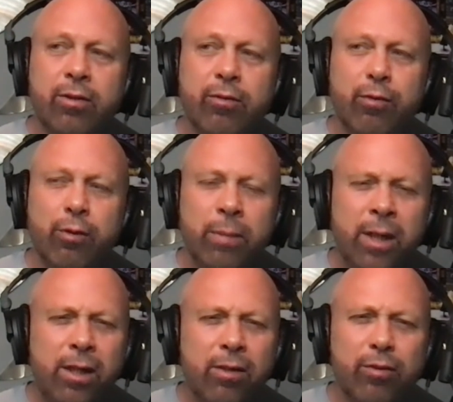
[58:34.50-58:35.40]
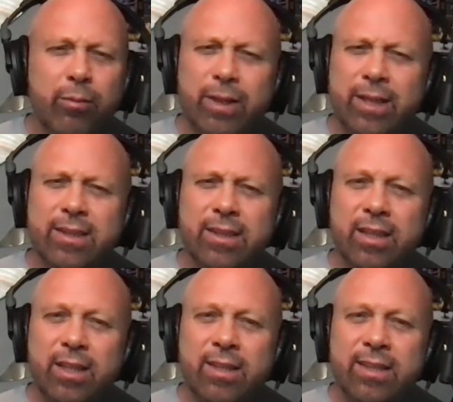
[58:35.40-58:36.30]
for many of them it's
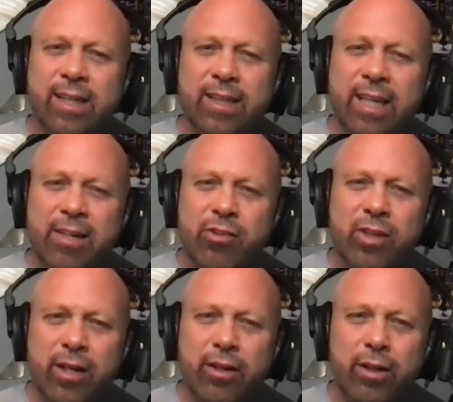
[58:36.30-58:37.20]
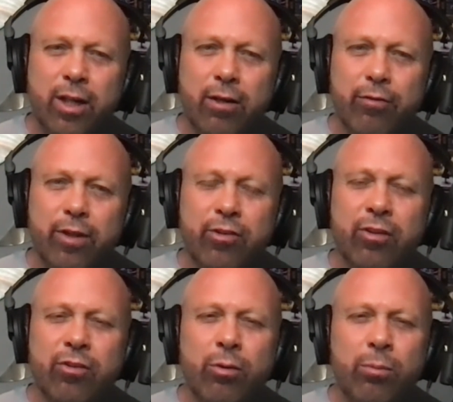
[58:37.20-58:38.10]
it's like that's not enough it's
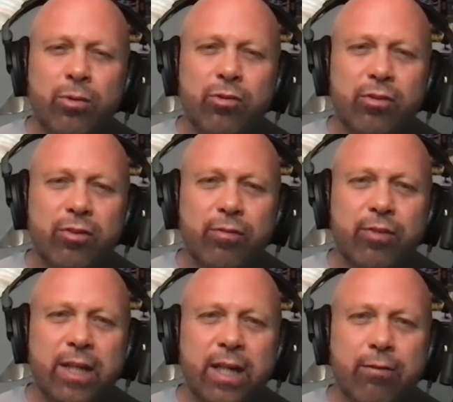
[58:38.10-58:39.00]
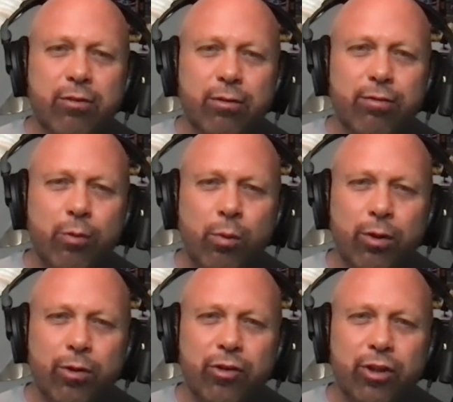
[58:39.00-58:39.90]
as almost as if they have to
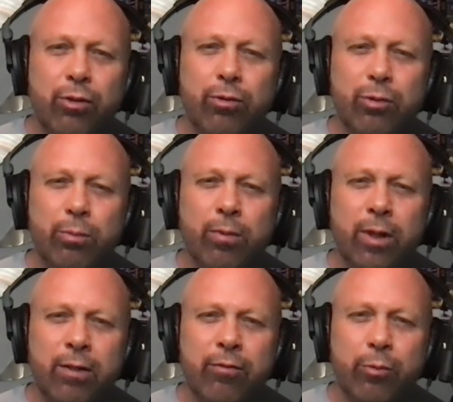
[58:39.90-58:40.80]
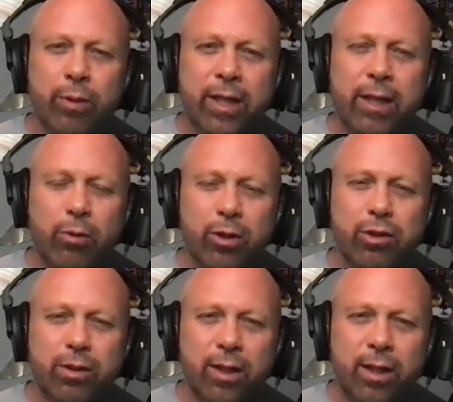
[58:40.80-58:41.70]
force you to live the way they
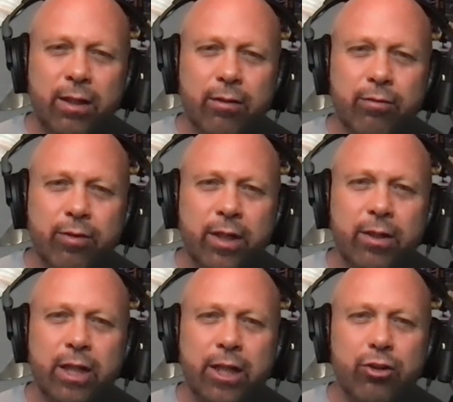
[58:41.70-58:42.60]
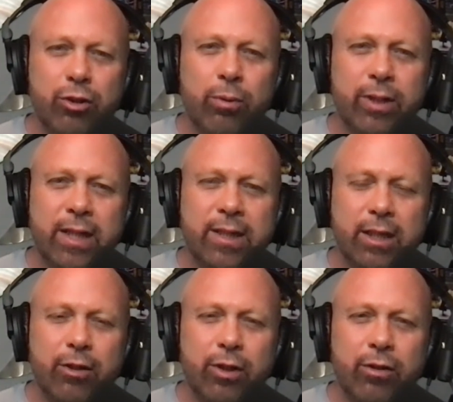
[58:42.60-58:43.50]
want you to live and and do what they
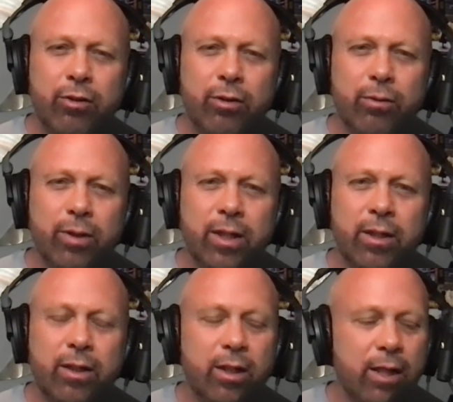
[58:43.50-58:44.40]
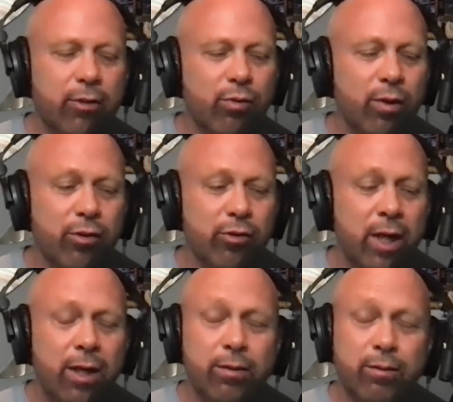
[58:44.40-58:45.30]
tell you to do and as far as
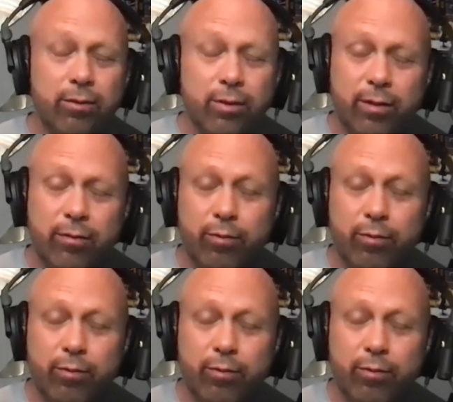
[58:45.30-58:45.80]
i have